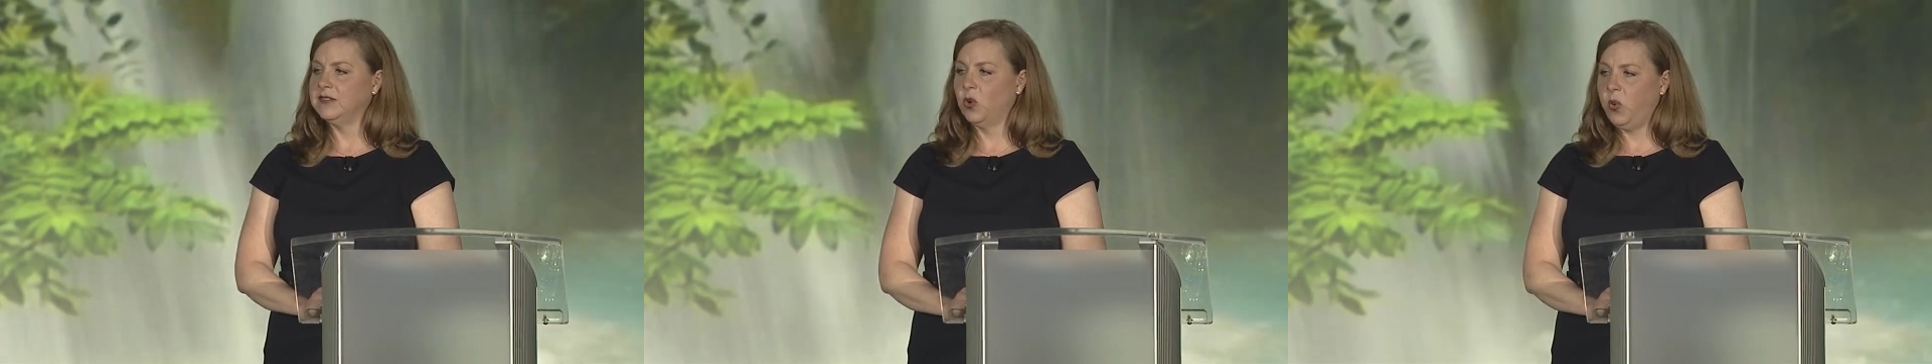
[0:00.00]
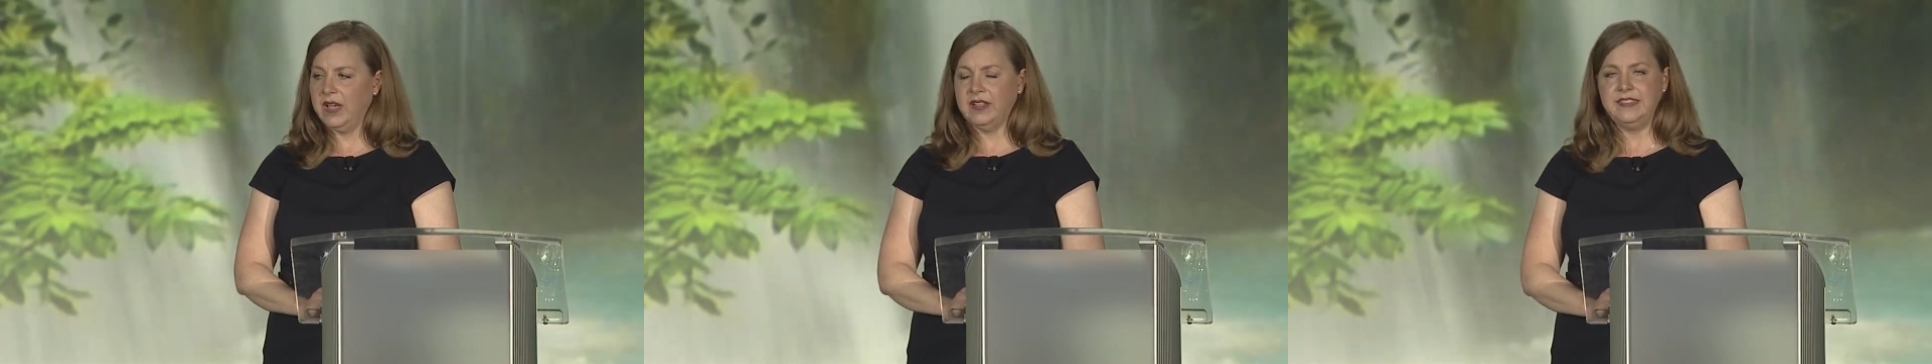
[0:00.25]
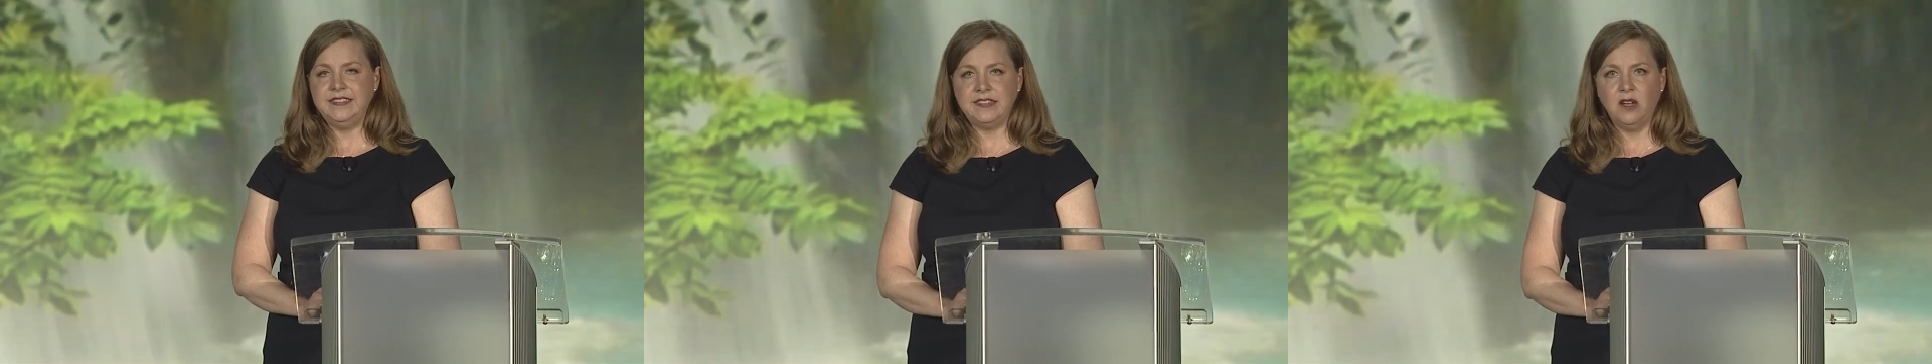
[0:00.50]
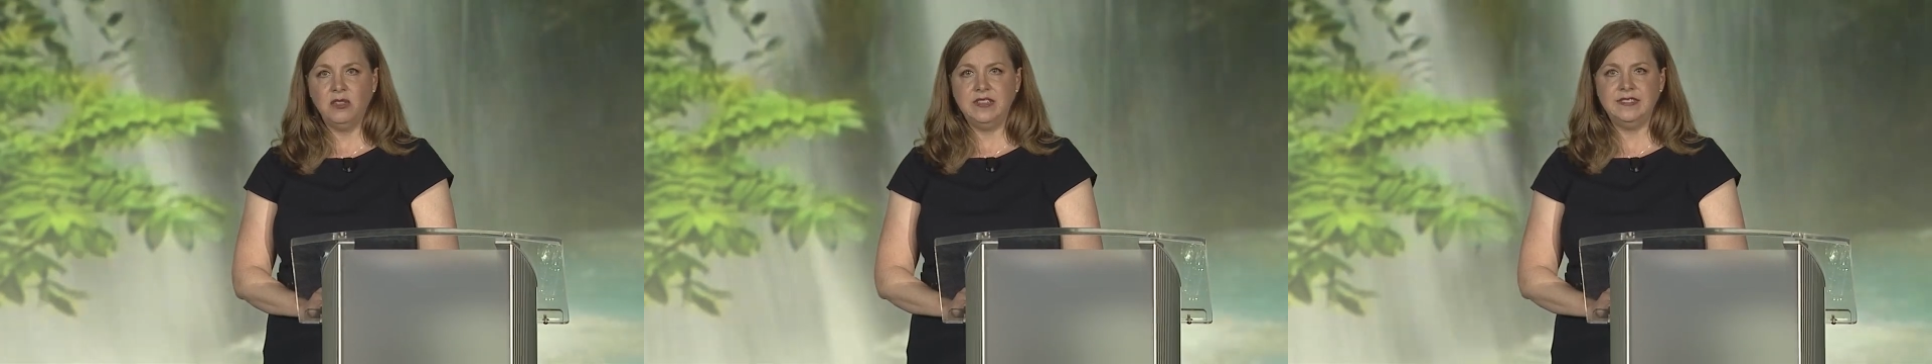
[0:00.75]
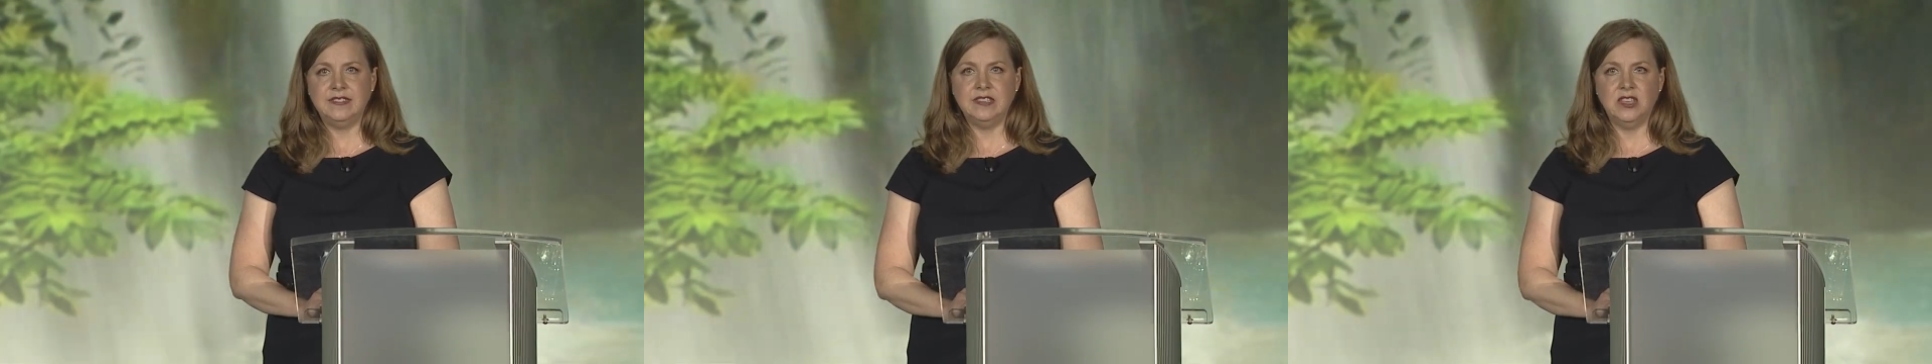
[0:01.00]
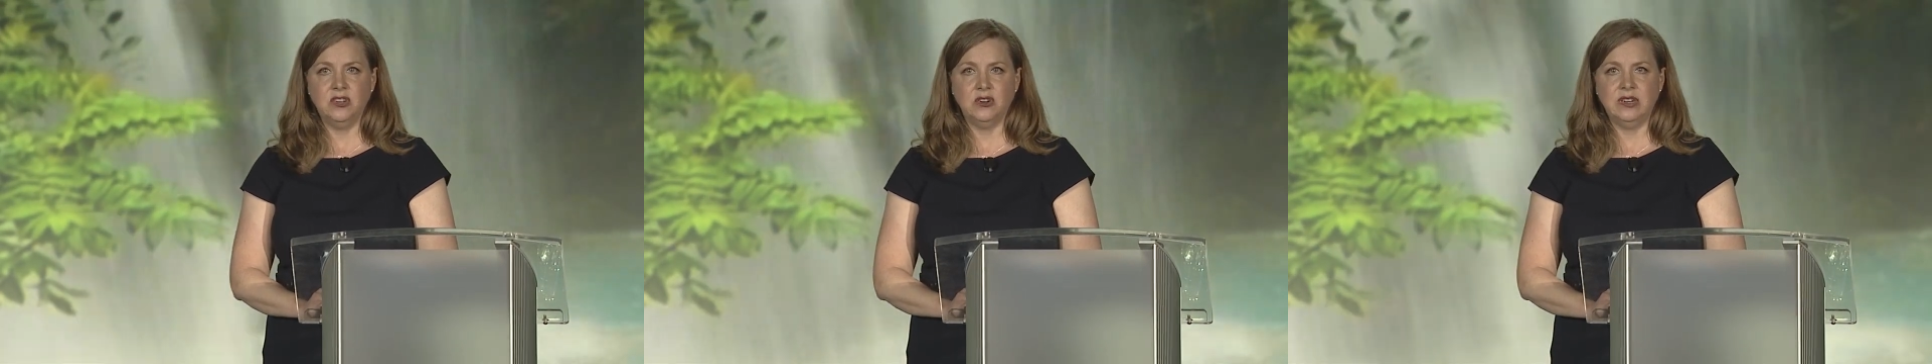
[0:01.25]
quickly sell these
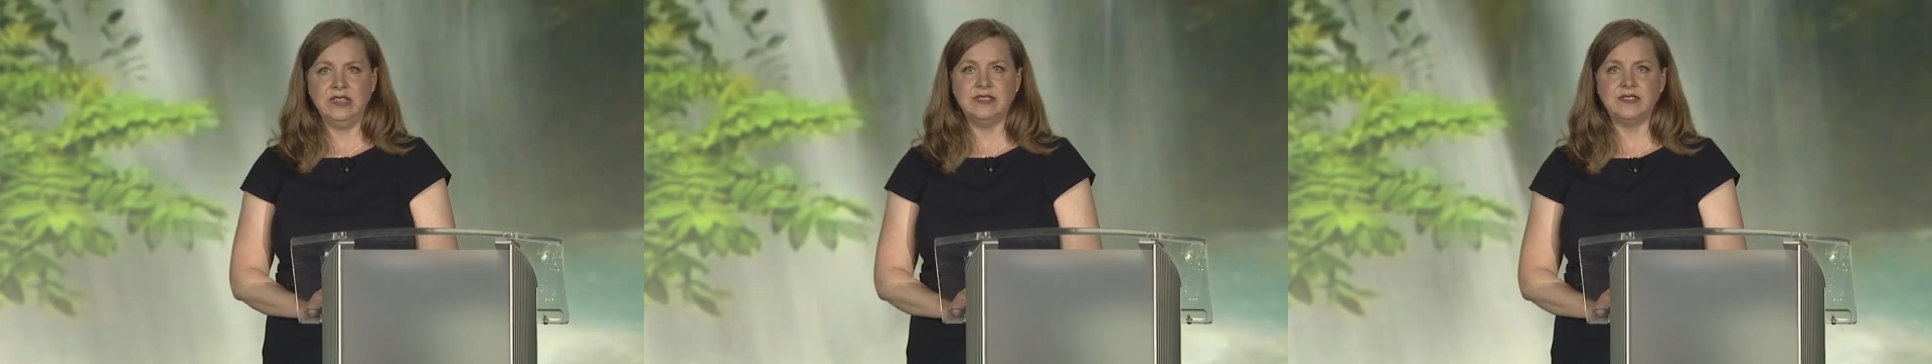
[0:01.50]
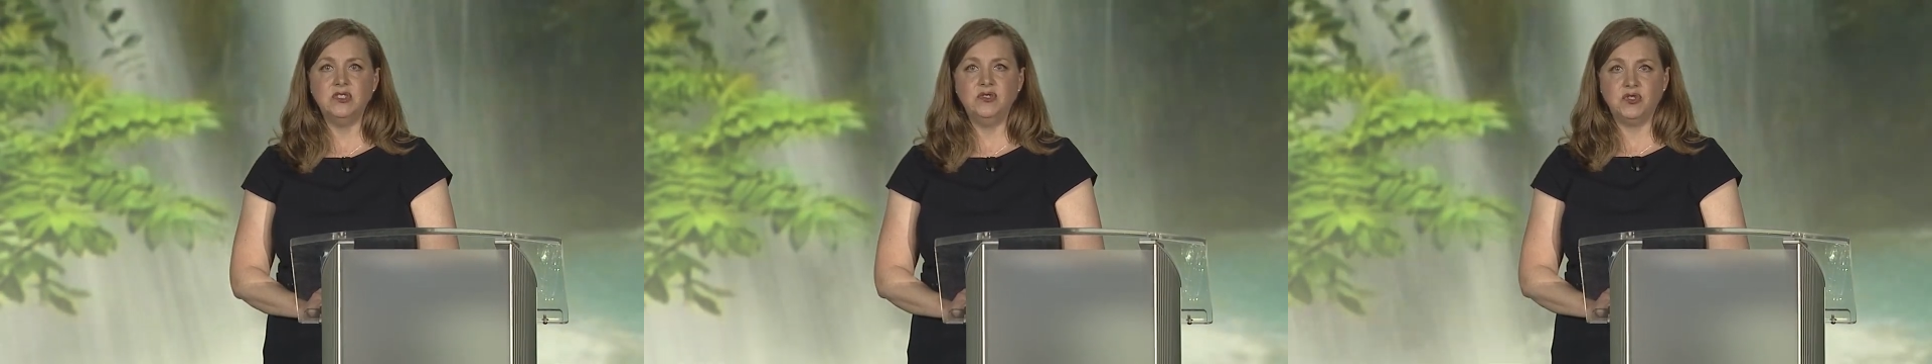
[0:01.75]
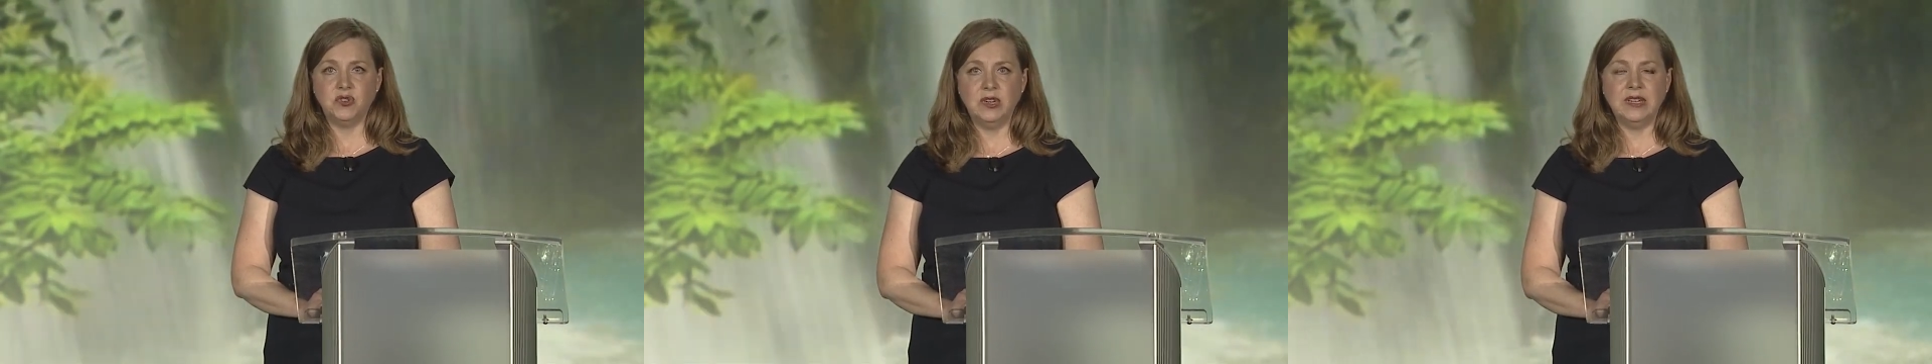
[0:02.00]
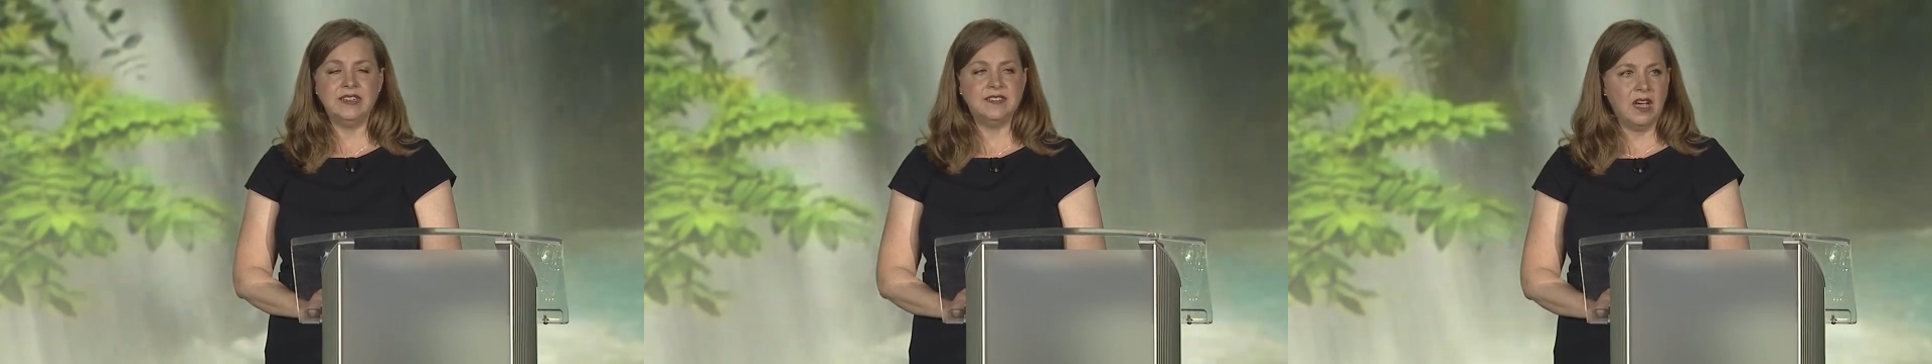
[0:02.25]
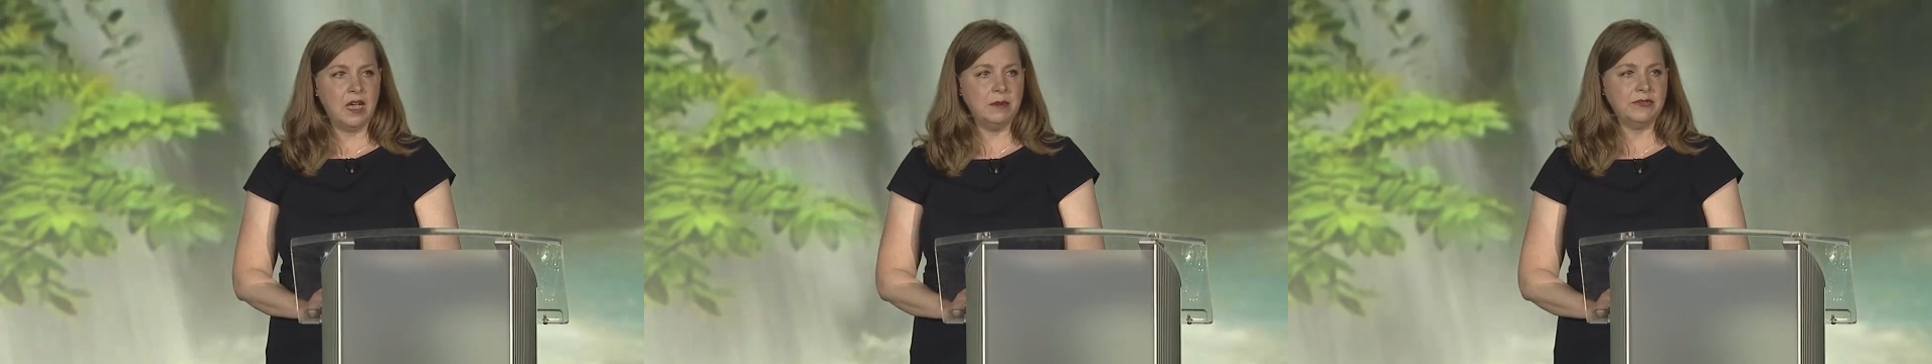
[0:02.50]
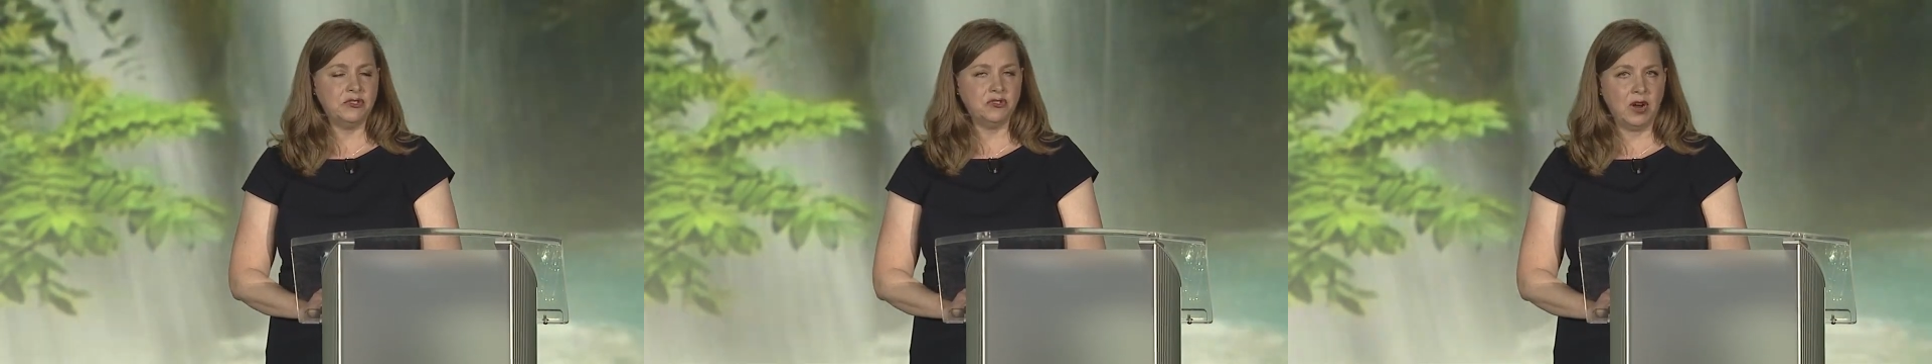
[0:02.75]
securities during a time
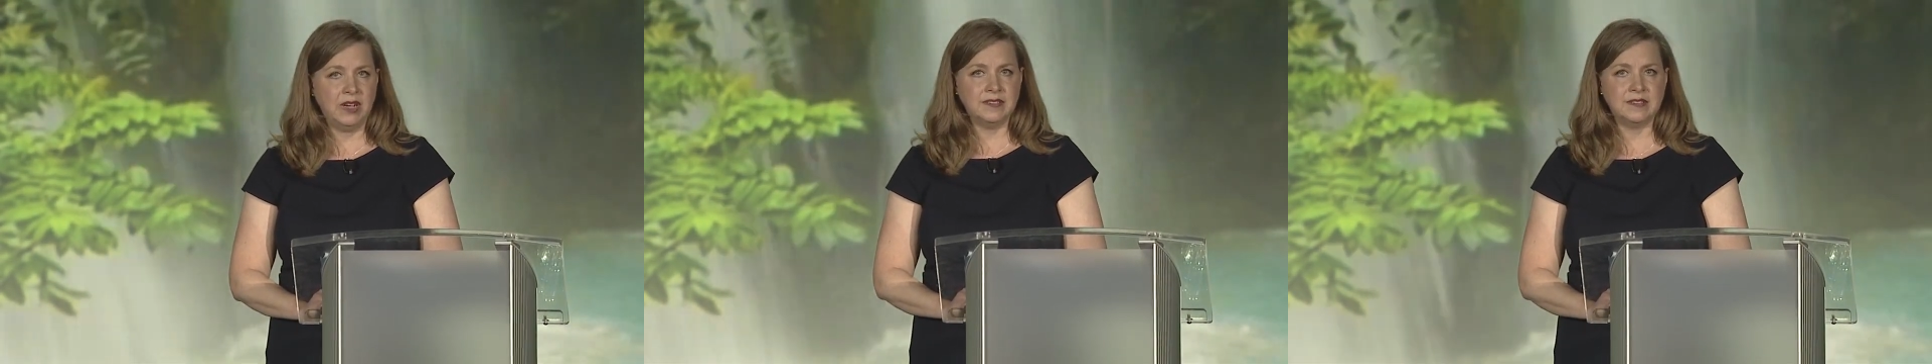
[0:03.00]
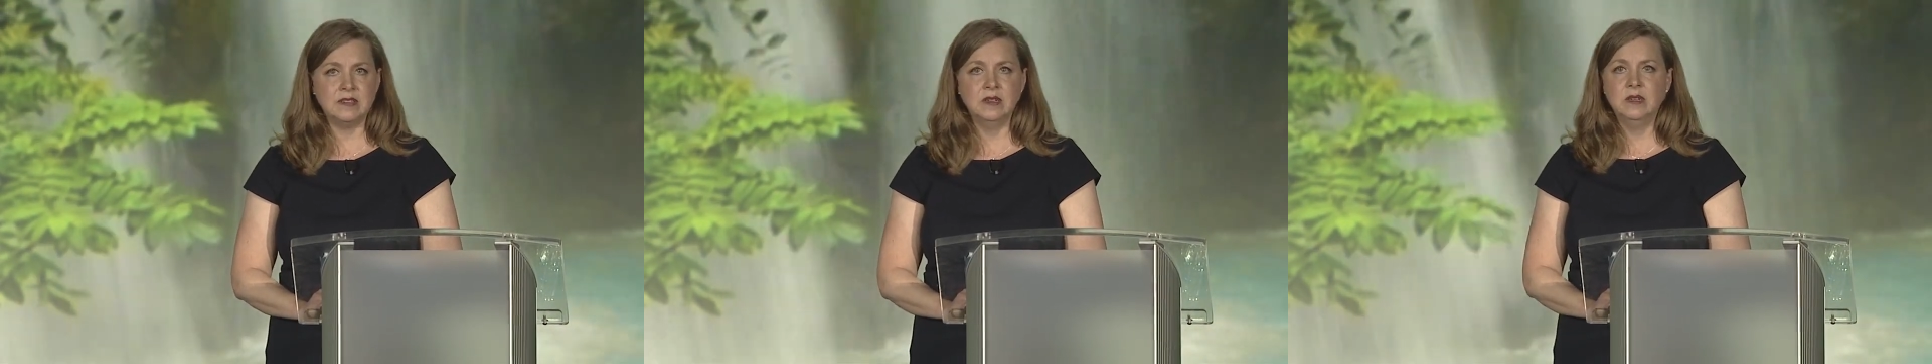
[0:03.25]
of stress.